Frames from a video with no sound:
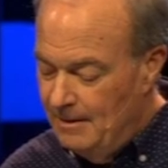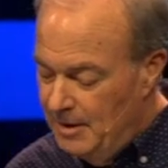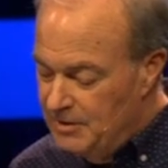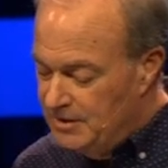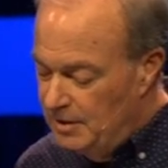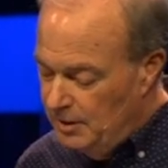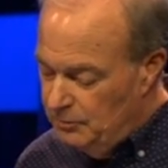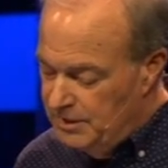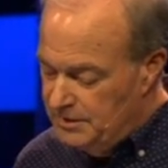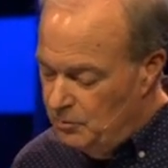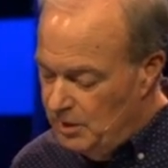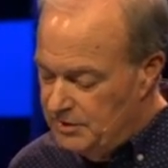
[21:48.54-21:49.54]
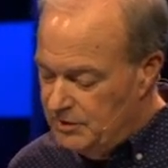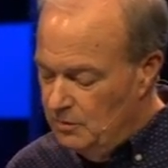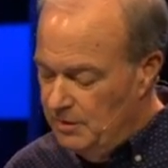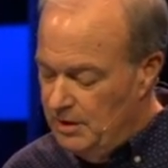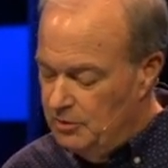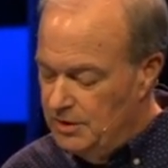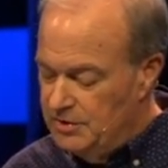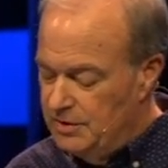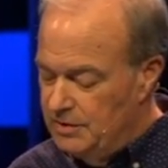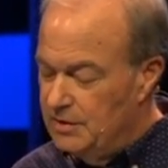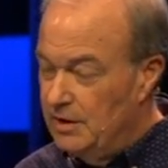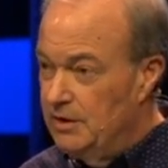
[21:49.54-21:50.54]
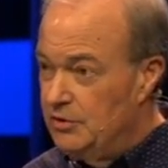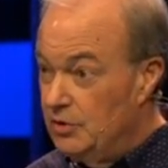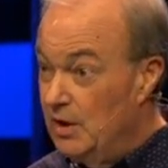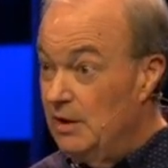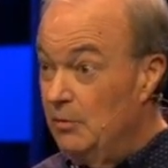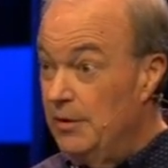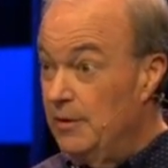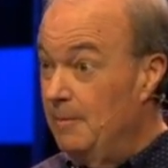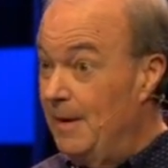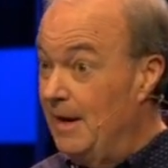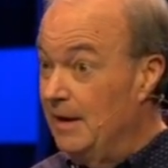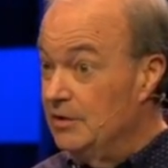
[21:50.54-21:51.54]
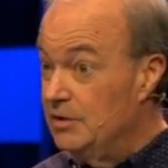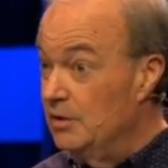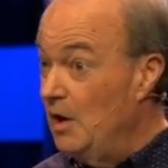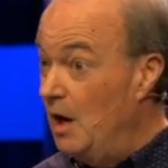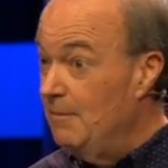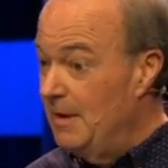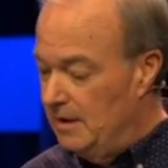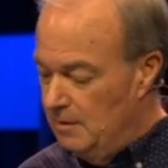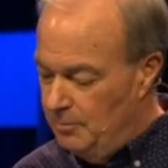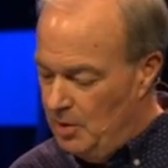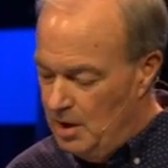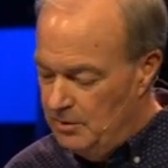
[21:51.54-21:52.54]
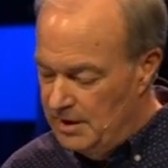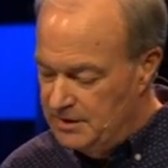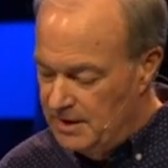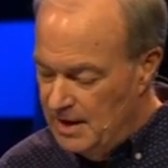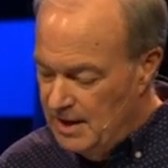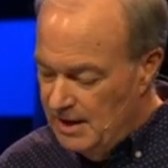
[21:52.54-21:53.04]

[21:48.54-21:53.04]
But here's another reason why so many Christians are struggling with their baggage and not making progress,